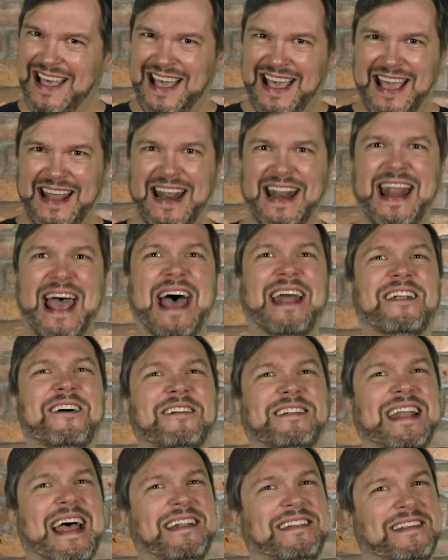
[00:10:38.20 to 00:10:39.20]
And on that
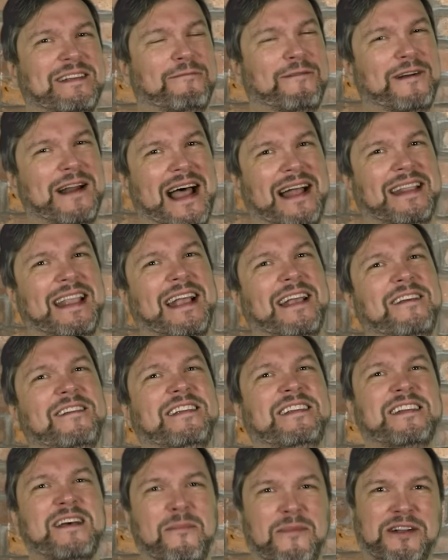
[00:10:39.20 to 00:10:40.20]
note, that's it for now. Thank you
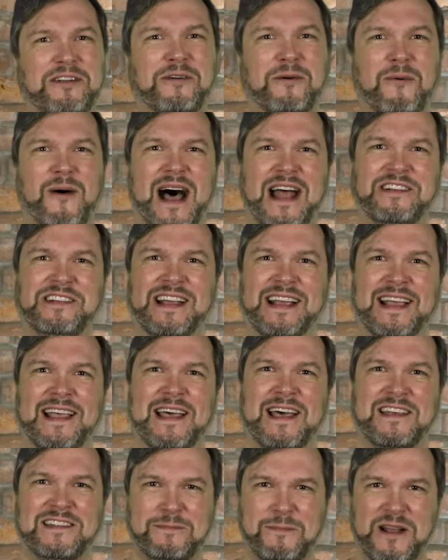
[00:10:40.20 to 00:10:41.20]
so much for watching.
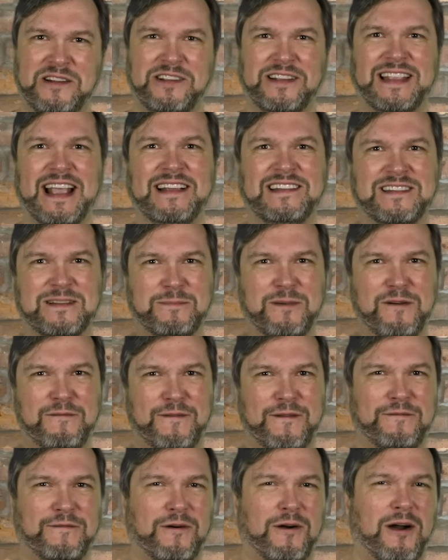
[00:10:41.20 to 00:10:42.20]
A special thanks to
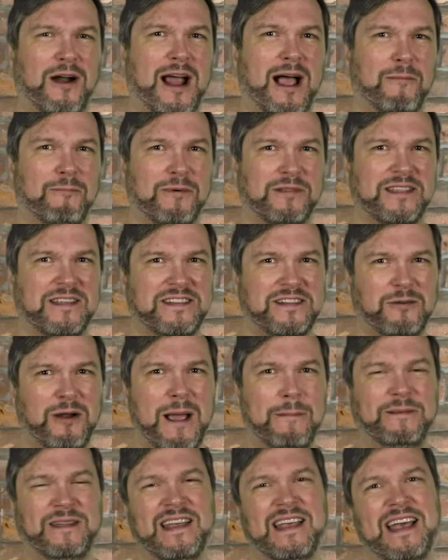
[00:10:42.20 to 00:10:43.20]
Poofy for her help with the
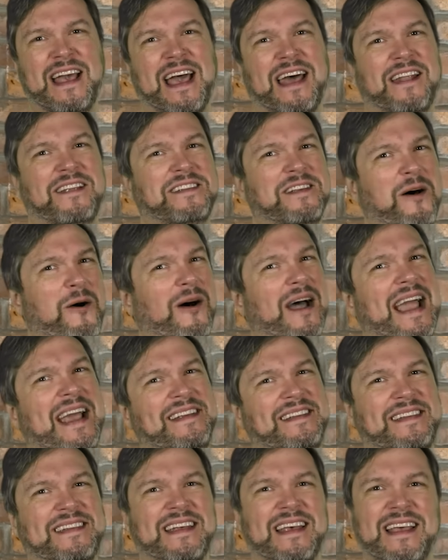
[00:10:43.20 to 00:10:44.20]
script. And as
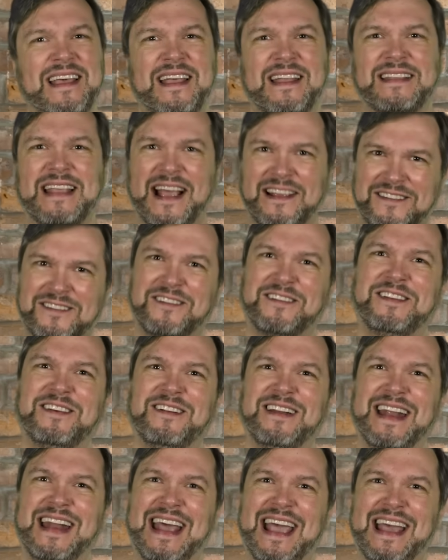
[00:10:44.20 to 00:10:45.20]
always, thanks for
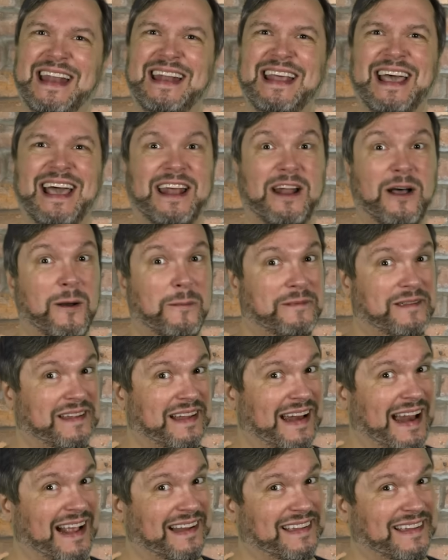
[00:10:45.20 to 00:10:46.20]
tuning in, and I hope to see
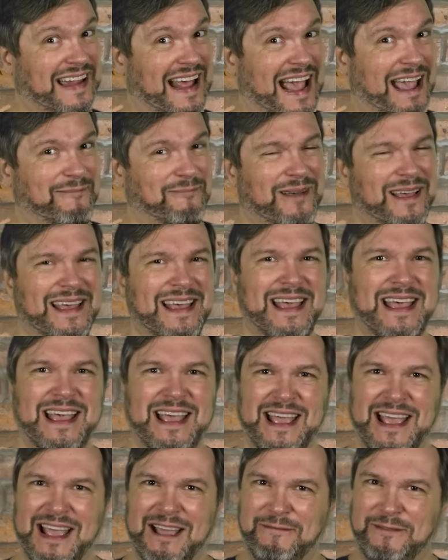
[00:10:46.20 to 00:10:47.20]
you next time,
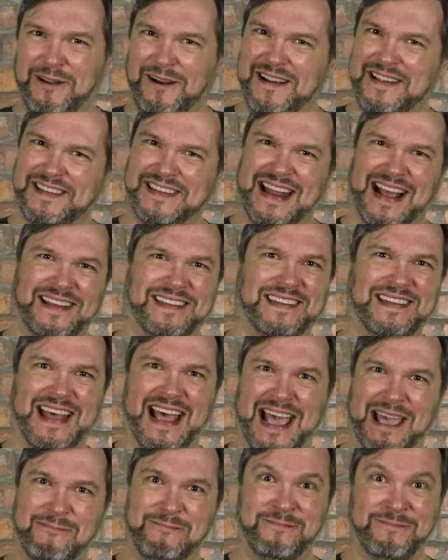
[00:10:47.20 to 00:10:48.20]
if there is next
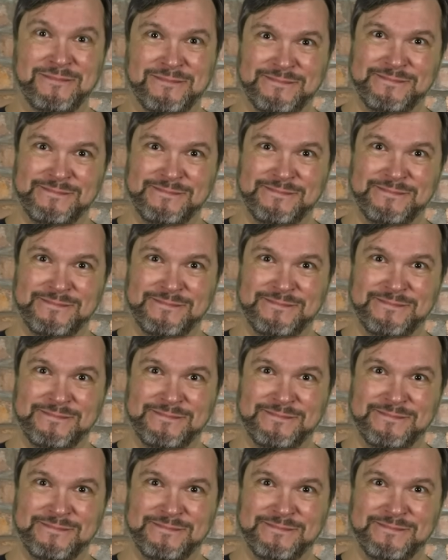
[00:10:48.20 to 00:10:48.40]
time.